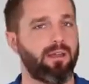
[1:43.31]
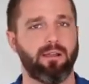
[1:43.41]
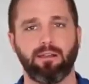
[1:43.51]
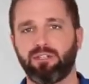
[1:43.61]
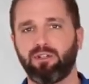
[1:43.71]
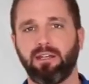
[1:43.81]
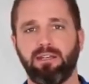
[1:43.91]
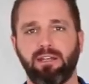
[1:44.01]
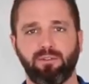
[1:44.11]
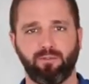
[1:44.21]
and let your
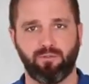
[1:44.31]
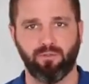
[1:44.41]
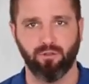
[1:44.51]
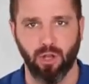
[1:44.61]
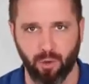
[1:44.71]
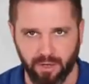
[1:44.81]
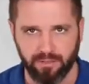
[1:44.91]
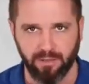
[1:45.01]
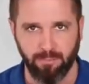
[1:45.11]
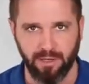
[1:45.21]
ideas flow
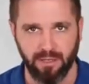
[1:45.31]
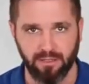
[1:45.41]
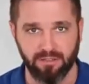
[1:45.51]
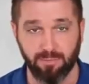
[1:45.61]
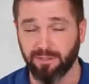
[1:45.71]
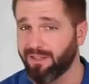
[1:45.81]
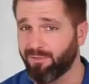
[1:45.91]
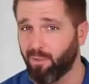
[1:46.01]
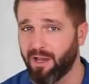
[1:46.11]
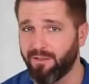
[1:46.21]
onto the page. But
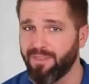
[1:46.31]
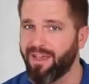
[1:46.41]
guess what?